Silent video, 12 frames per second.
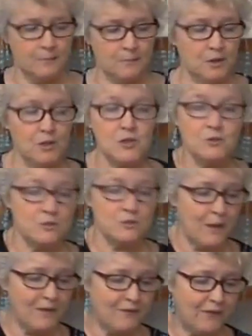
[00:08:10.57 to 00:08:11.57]
I'm going to use
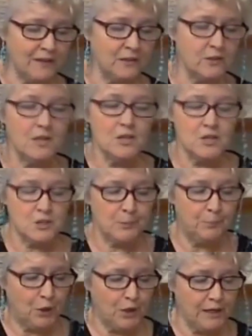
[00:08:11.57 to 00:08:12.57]
my funnel to
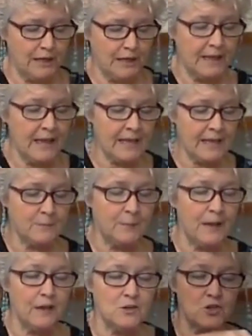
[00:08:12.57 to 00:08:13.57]
put, again,
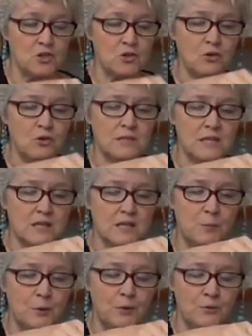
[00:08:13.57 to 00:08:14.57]
about 2
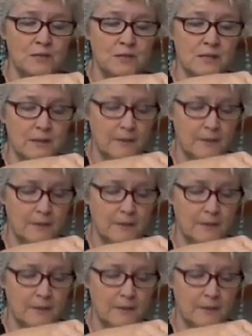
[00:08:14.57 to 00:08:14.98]
tablespoons